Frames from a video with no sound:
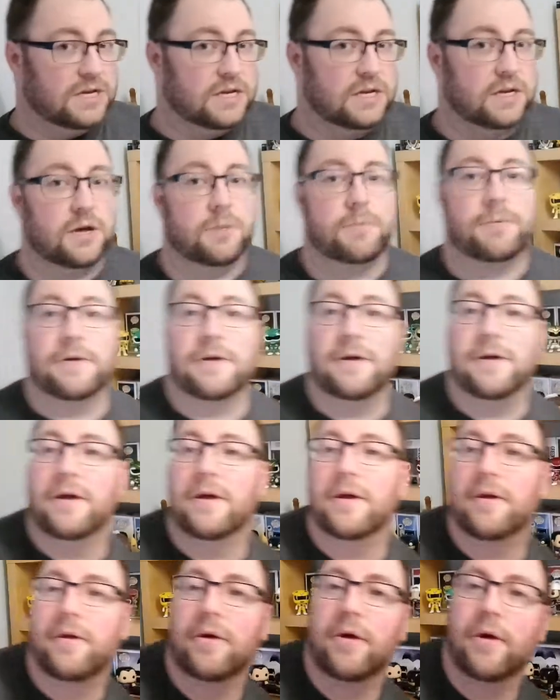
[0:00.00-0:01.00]
So I ended up
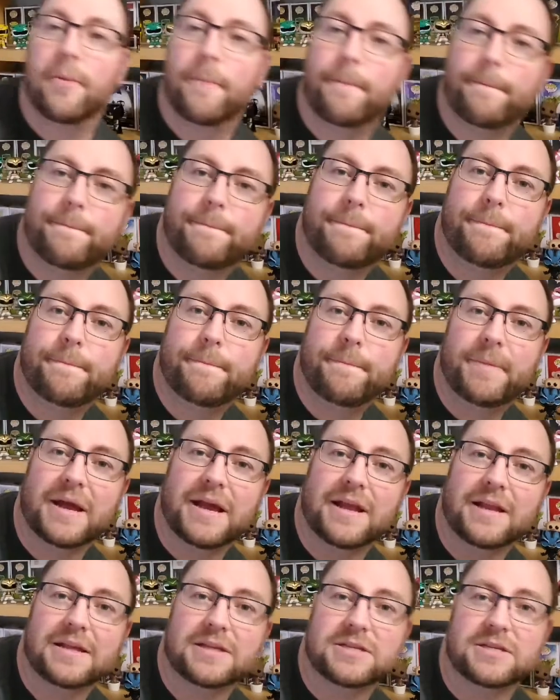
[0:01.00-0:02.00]

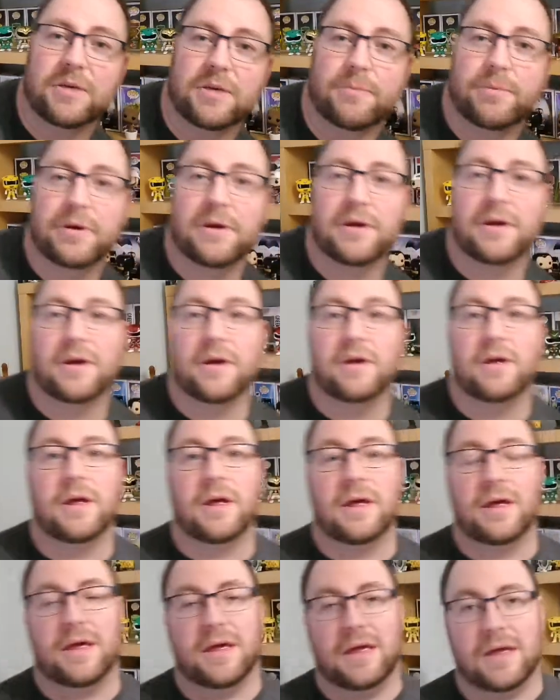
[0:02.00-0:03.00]
picking this up
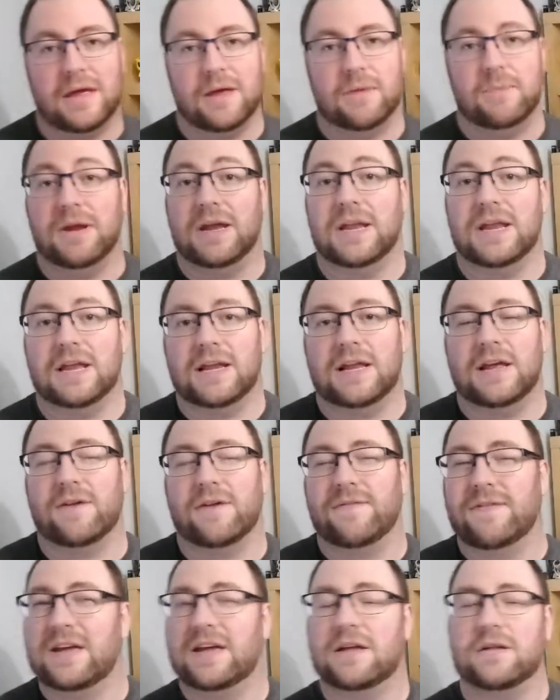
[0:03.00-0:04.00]

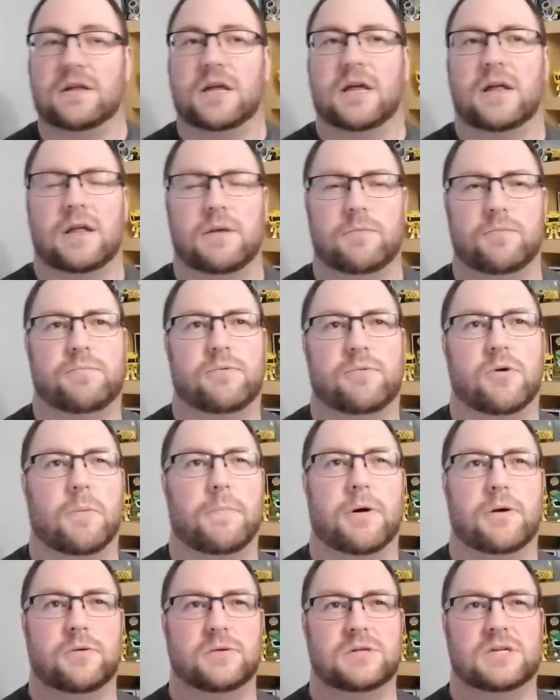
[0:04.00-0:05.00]
immediately. I think it
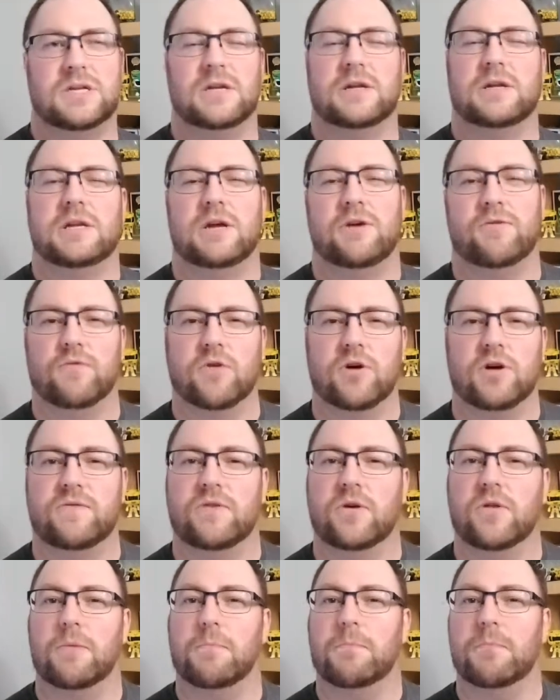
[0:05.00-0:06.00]
got posted. It,
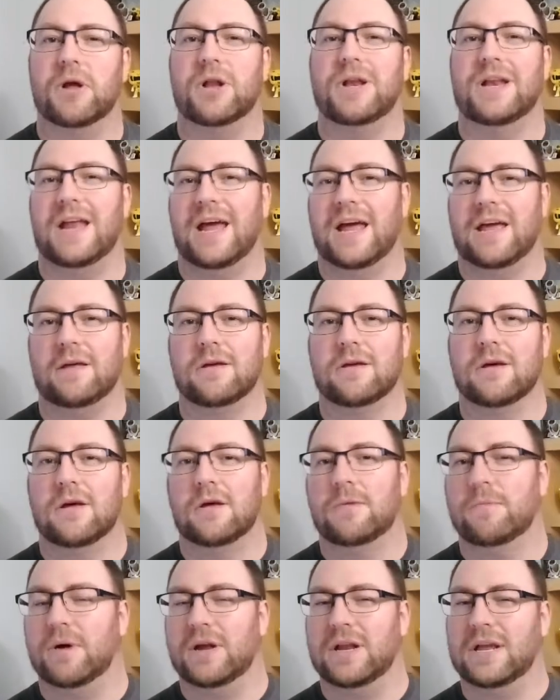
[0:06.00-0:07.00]
arrived on the
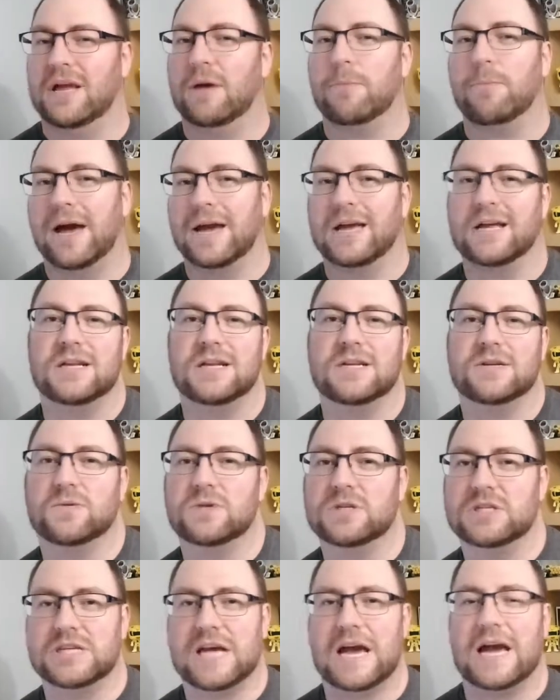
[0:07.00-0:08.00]
Monday. But I didn't get back
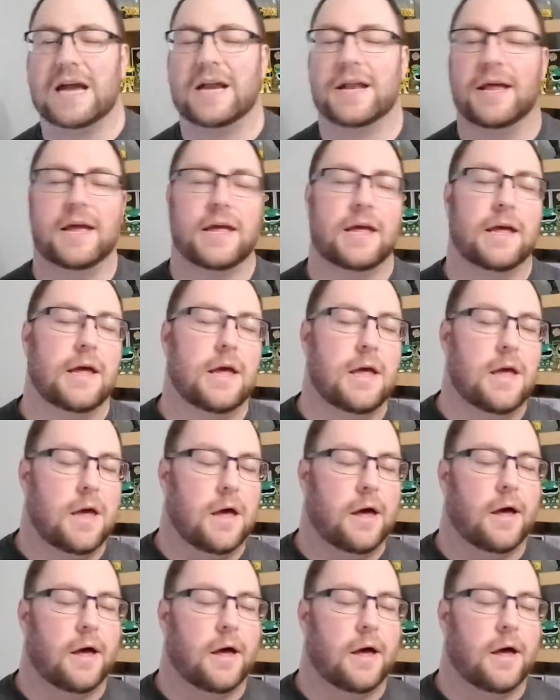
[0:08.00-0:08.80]
until the Saturday.